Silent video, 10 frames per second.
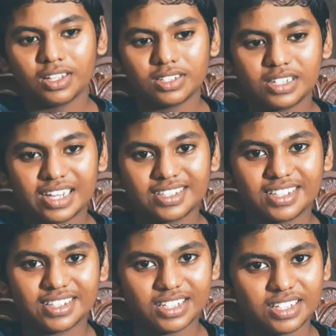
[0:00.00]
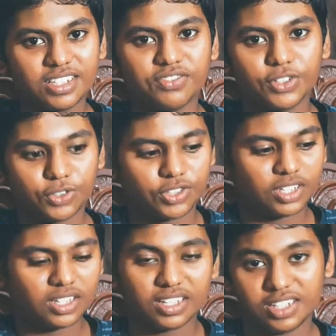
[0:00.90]
So next is ease of use.
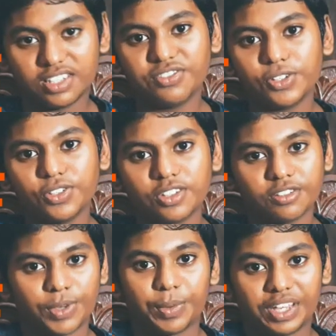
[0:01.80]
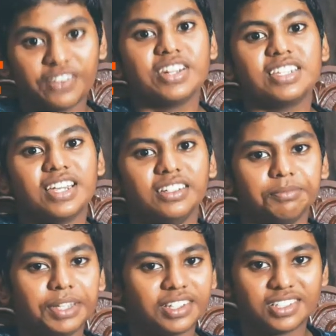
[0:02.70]
Ease of use, I'm going to give it a 10
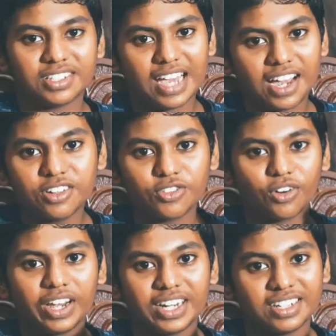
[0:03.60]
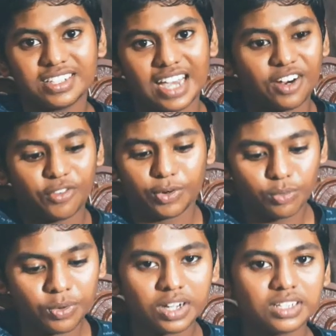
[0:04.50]
because it's Android and it's Android
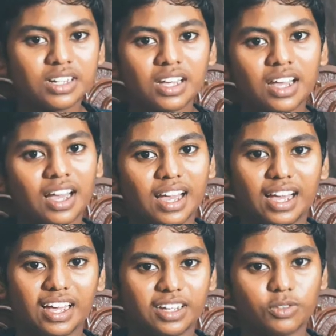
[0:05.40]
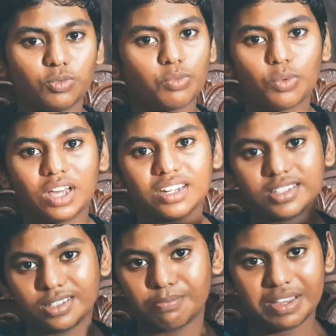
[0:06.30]
1, and well,
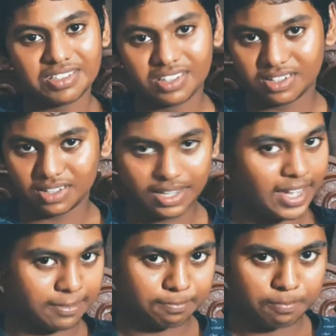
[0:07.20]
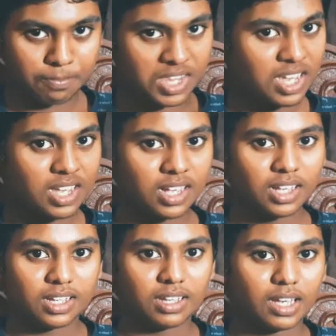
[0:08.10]
it's the best it can get.
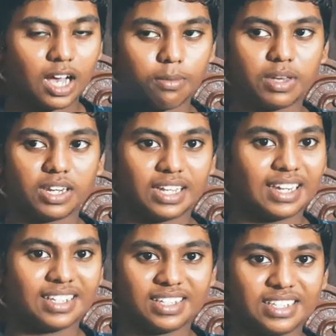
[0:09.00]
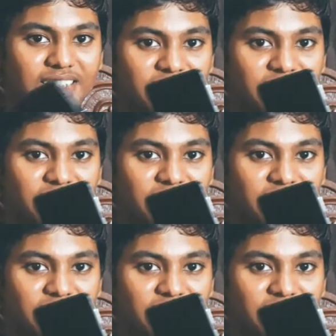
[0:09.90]
I mean, it has a